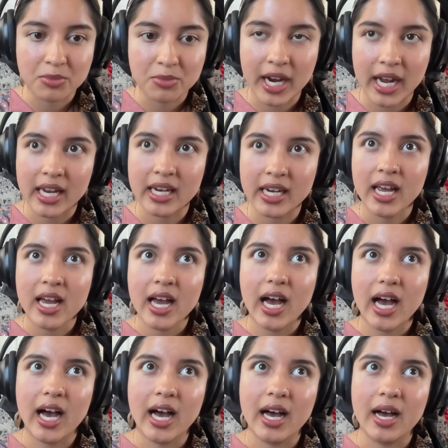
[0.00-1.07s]
brand,
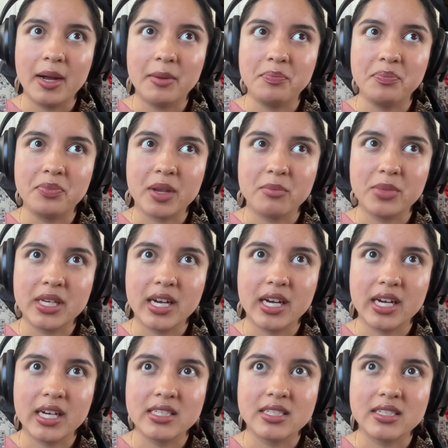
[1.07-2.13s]

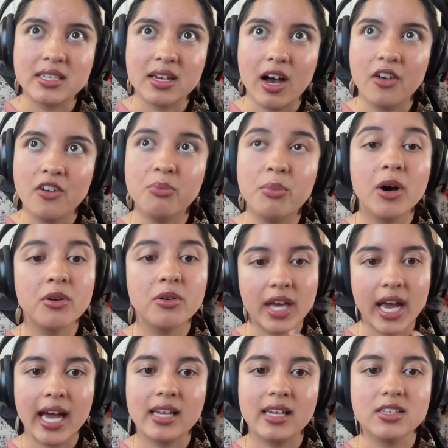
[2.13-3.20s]
because of both
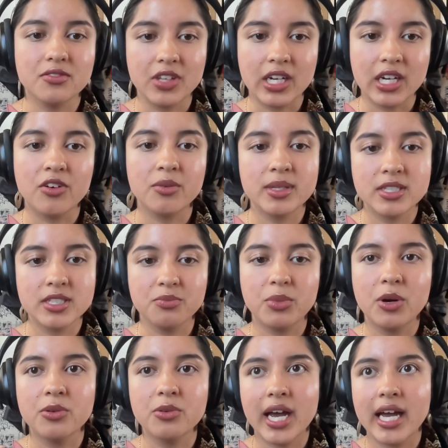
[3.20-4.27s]
ends of the governments of
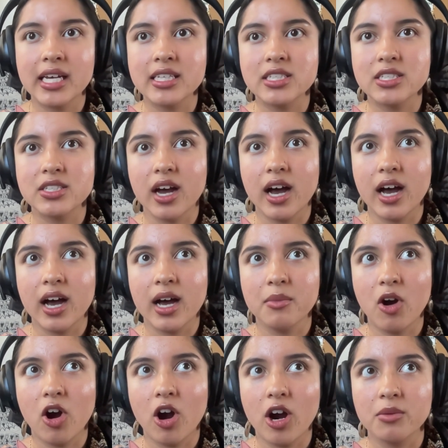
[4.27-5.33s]
both ends
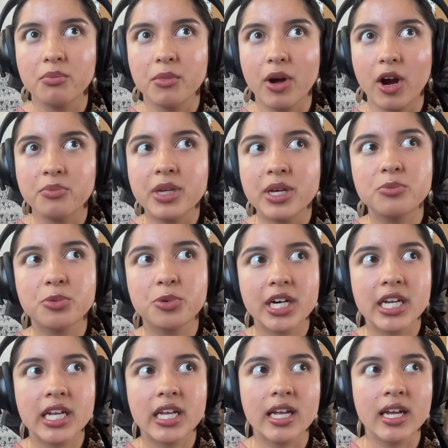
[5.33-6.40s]
are being
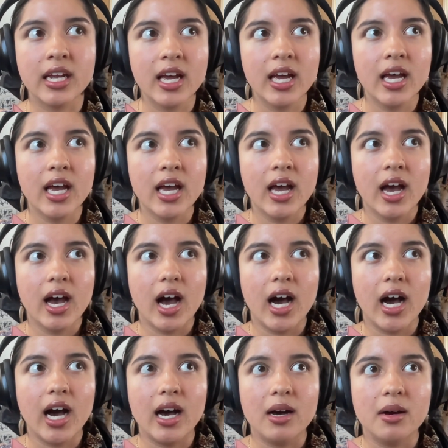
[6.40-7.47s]
pretty
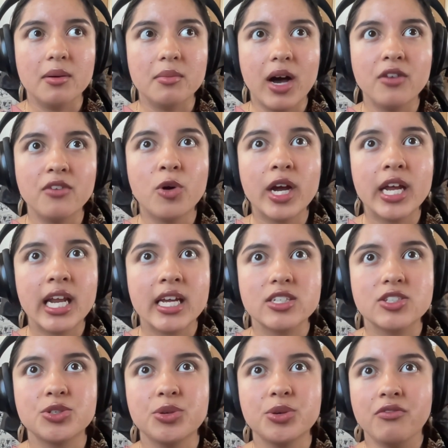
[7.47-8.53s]
avoidant
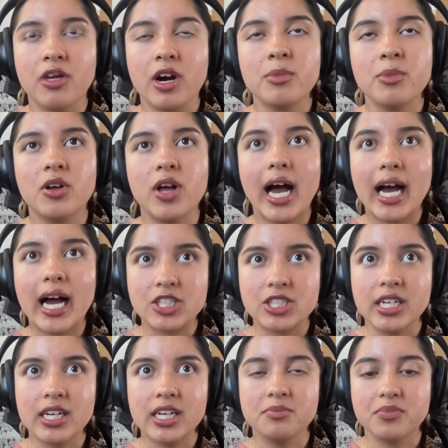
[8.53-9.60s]
to environmental
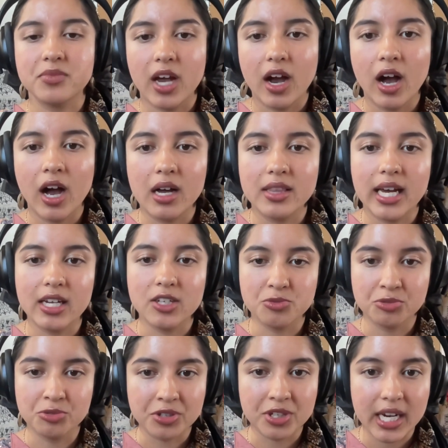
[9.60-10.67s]
action that
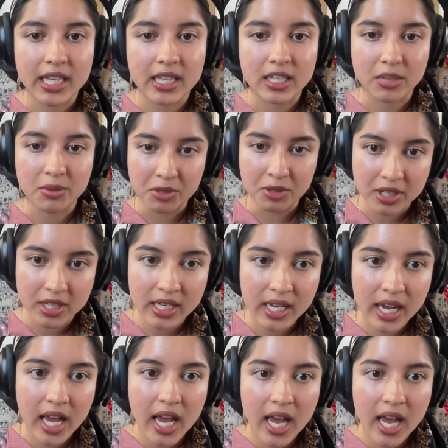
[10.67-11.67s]
is rooted in the community.